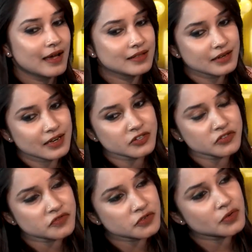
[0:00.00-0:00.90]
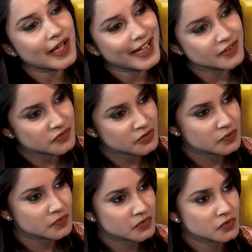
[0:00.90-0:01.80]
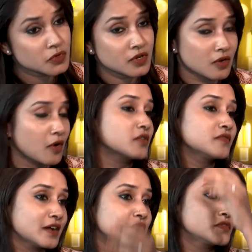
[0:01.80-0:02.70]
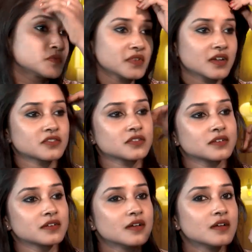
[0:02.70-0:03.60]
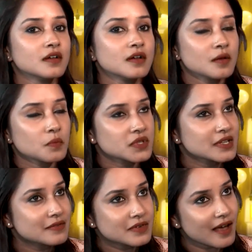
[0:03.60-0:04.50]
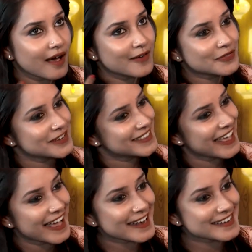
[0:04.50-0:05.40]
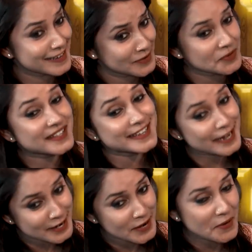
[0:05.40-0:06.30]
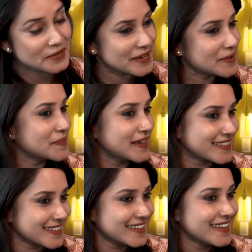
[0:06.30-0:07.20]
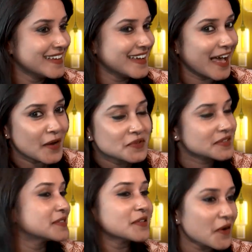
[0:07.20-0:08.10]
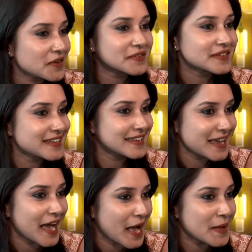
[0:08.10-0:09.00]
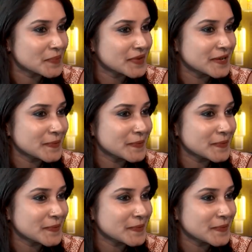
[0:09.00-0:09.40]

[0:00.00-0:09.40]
and then I shifted to ad films. I was doing a lot of ad films actually. Wow. But then even after that it You're was still happy. clothing but I was not really so happy. So what was it?